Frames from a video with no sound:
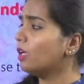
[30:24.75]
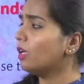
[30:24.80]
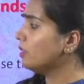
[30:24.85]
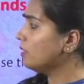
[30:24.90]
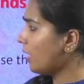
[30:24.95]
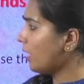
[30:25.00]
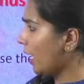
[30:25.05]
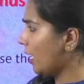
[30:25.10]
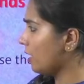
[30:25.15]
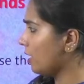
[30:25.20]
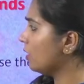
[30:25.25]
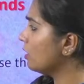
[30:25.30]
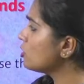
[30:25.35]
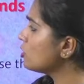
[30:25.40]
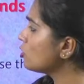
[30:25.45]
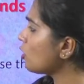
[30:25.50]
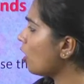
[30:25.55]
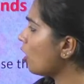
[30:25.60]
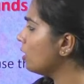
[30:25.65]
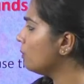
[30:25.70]
Then
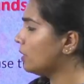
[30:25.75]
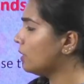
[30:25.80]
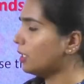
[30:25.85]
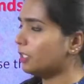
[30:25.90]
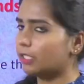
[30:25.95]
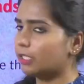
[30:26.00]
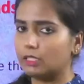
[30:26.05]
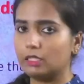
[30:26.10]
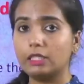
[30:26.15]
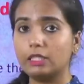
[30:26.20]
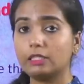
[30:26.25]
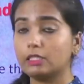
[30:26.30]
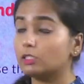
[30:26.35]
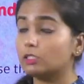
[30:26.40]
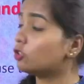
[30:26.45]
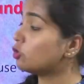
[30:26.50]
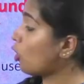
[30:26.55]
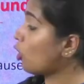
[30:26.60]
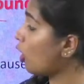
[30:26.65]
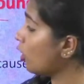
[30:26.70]
solubility, it is
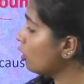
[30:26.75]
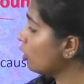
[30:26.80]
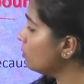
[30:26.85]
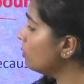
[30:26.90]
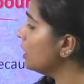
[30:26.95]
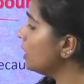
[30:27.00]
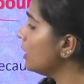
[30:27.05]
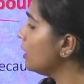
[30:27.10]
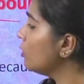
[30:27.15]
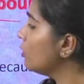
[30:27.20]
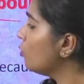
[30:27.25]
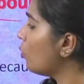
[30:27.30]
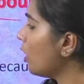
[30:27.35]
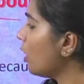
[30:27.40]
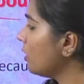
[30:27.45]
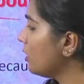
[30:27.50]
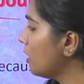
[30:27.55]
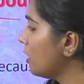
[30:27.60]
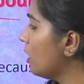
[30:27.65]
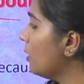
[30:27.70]
soluble in
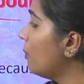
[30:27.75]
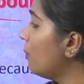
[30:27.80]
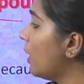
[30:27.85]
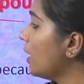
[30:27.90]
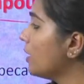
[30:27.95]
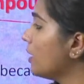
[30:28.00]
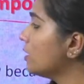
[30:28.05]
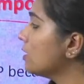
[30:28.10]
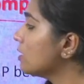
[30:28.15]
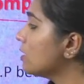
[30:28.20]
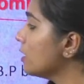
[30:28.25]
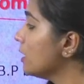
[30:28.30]
water but it is